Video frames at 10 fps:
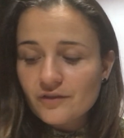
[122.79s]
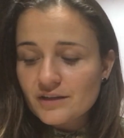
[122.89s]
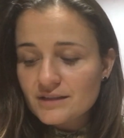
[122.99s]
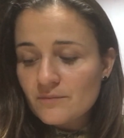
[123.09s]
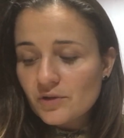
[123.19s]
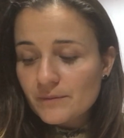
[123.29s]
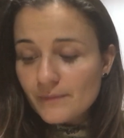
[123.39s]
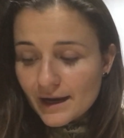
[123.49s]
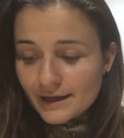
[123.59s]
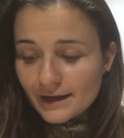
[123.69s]
for example,
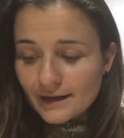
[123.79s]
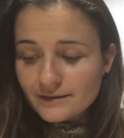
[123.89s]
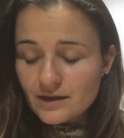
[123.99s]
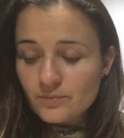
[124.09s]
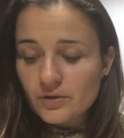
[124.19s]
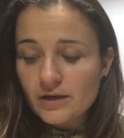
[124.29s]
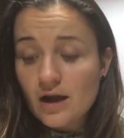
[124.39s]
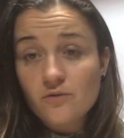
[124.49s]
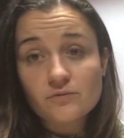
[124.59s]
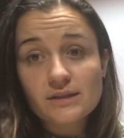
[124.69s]
in my case, I
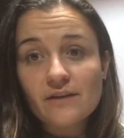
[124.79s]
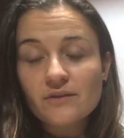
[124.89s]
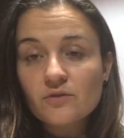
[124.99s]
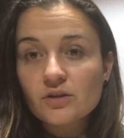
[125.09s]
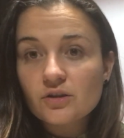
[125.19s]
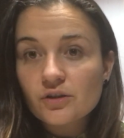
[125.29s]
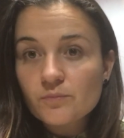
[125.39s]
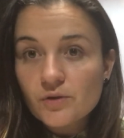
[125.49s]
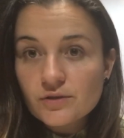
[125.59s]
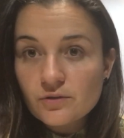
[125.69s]
would definitely want to
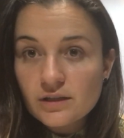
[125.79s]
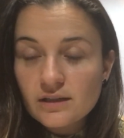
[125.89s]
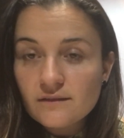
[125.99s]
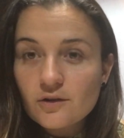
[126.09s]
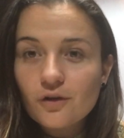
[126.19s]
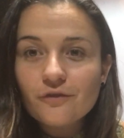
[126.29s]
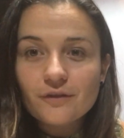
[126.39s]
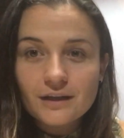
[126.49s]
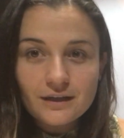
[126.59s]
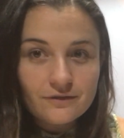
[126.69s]
learn Portuguese,
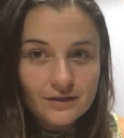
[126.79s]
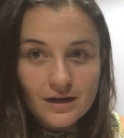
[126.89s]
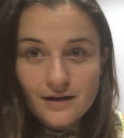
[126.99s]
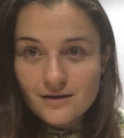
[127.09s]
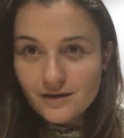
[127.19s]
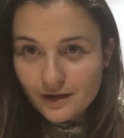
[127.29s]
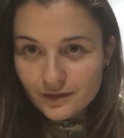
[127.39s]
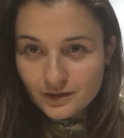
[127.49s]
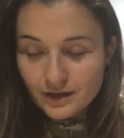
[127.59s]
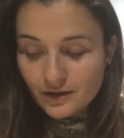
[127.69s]
hopefully even
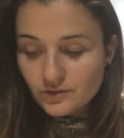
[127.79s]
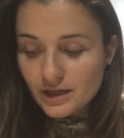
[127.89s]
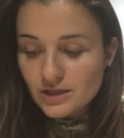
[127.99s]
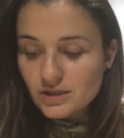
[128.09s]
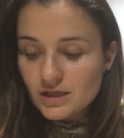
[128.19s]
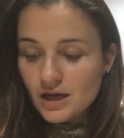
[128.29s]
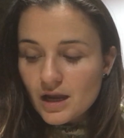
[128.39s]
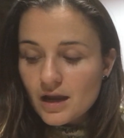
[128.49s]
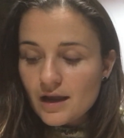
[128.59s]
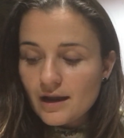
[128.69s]
another language.
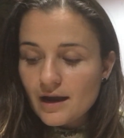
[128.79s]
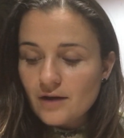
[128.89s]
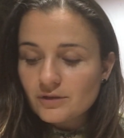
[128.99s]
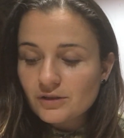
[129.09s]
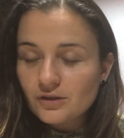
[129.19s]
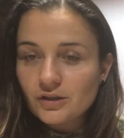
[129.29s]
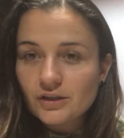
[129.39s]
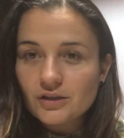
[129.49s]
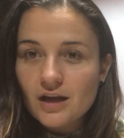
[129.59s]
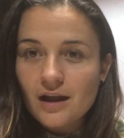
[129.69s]
I want to
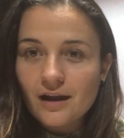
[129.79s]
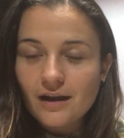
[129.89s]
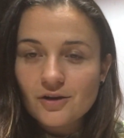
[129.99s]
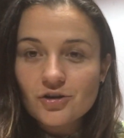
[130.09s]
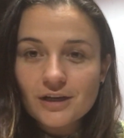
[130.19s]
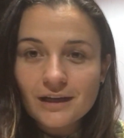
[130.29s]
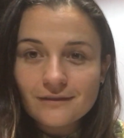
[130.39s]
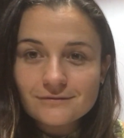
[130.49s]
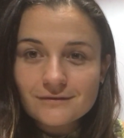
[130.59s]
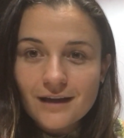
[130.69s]
learn
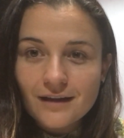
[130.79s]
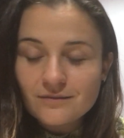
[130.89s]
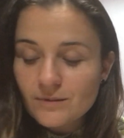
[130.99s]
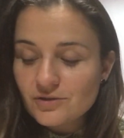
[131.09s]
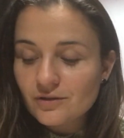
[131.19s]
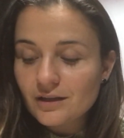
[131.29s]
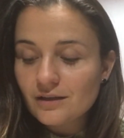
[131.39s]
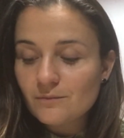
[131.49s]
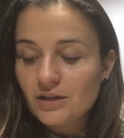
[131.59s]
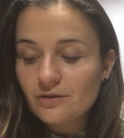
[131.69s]
cooking,
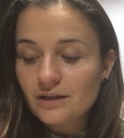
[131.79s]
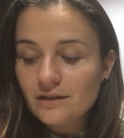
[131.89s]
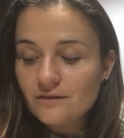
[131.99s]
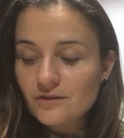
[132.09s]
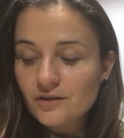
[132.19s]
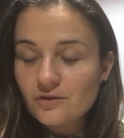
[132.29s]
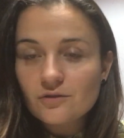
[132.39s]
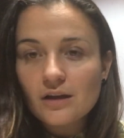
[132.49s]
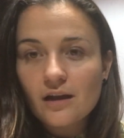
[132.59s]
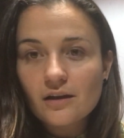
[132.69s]
especially Middle
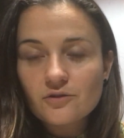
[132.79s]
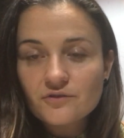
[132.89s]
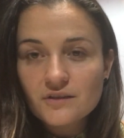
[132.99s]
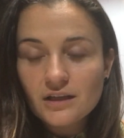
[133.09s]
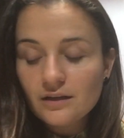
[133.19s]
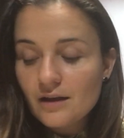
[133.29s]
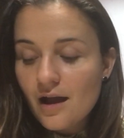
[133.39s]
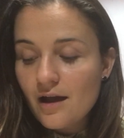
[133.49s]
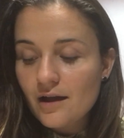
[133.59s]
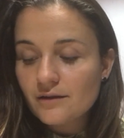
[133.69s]
Eastern cuisine
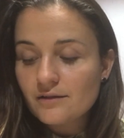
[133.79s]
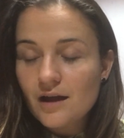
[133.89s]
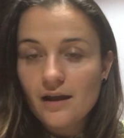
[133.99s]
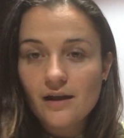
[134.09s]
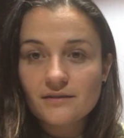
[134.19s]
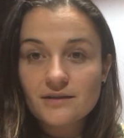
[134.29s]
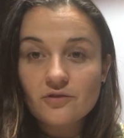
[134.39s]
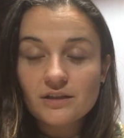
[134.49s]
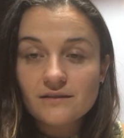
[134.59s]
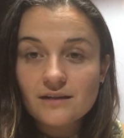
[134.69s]
and
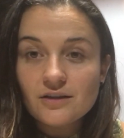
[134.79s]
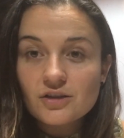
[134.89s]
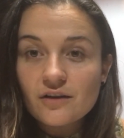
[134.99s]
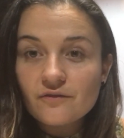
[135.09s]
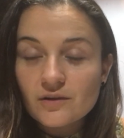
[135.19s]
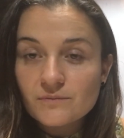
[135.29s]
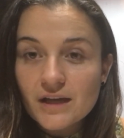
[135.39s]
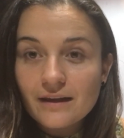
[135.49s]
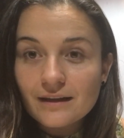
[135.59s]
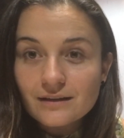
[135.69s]
Southeast Asian from
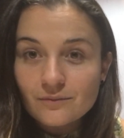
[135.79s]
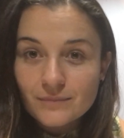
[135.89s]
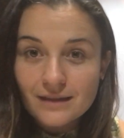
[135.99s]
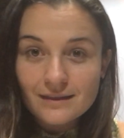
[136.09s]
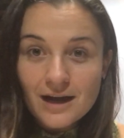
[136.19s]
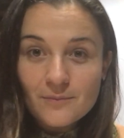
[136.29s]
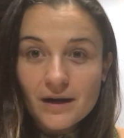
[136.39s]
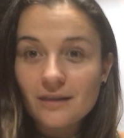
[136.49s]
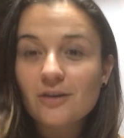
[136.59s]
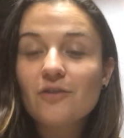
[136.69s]
Thailand and Vietnam.
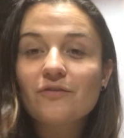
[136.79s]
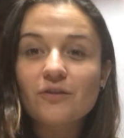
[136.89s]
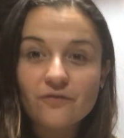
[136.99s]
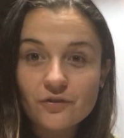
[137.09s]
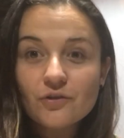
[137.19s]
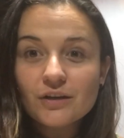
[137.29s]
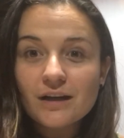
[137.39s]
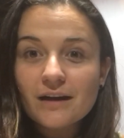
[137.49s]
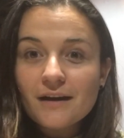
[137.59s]
I love the food.